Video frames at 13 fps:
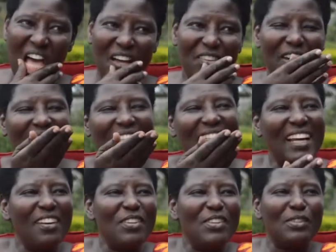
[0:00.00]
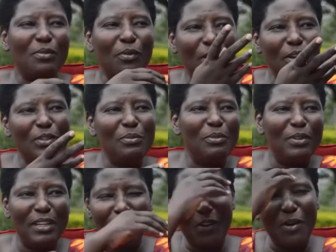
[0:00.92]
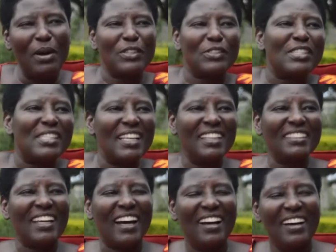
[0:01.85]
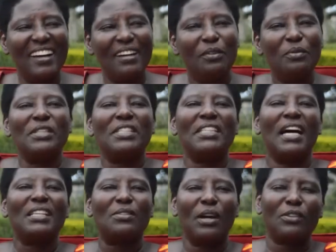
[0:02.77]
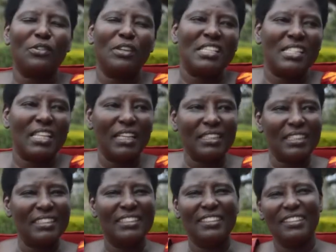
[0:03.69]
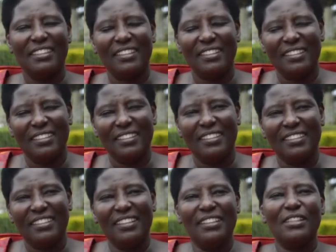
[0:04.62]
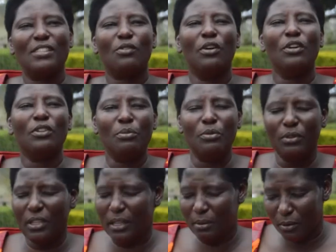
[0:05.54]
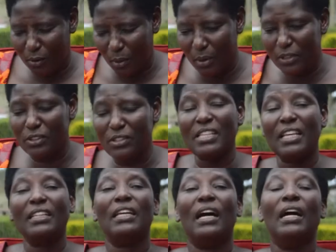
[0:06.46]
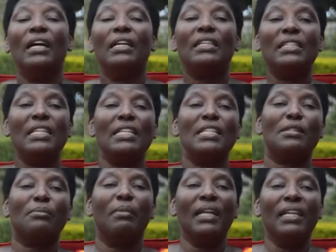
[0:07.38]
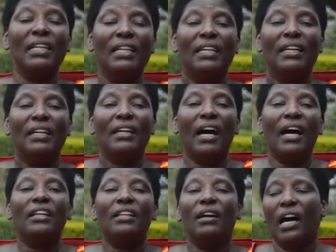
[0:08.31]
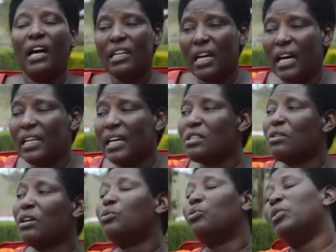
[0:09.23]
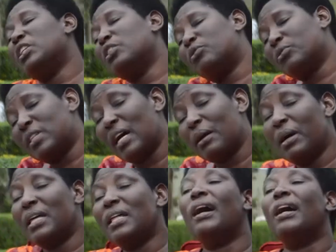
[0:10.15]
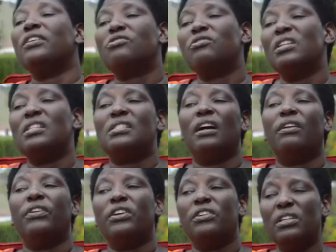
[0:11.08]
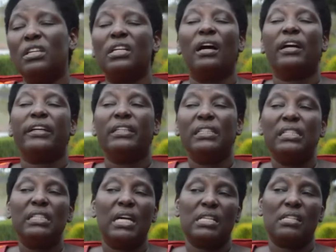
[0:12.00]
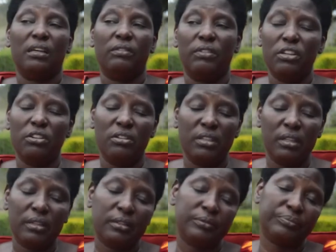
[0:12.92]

Right now he's going to build a commercial center, which he has actually started. He's going to build a commercial center. He needs money. And that's what we need to thank. But our students are very unique, our guild leaders are very unique.